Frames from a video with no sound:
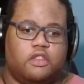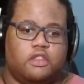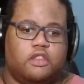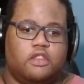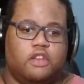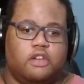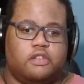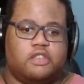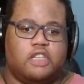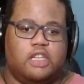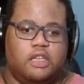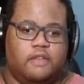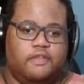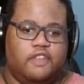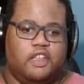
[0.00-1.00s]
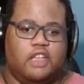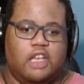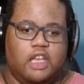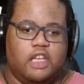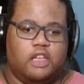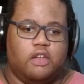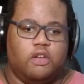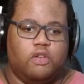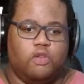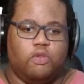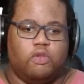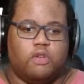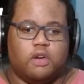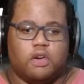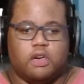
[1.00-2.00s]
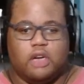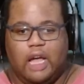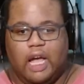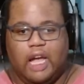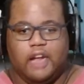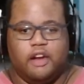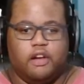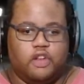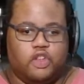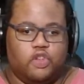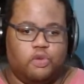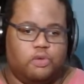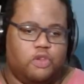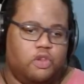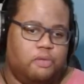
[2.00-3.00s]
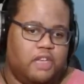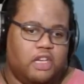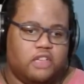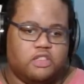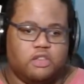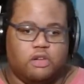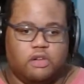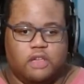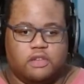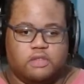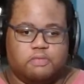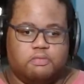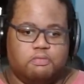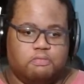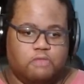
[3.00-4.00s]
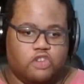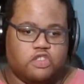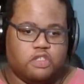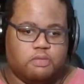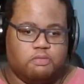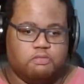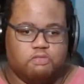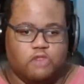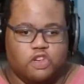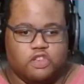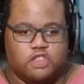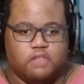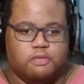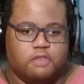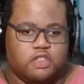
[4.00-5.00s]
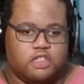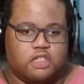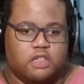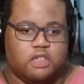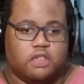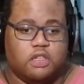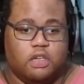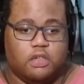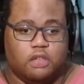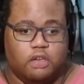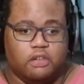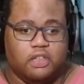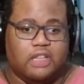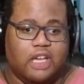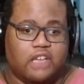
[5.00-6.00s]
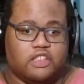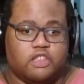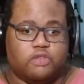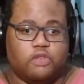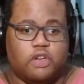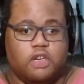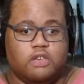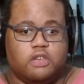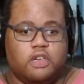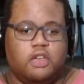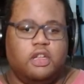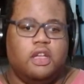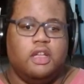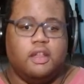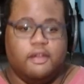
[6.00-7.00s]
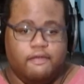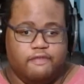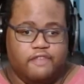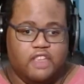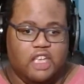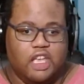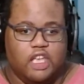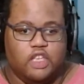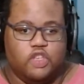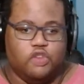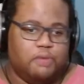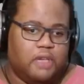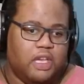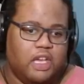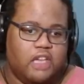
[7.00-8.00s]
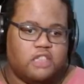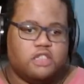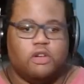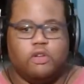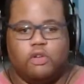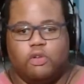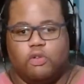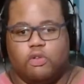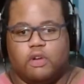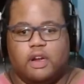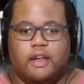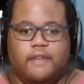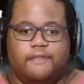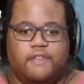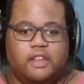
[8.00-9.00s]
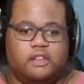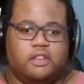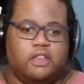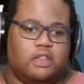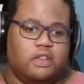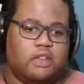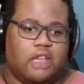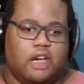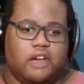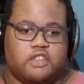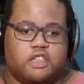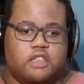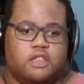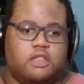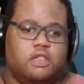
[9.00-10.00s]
13 VA or higher UPS. So it's most 13,300 VA UPS or a 15,000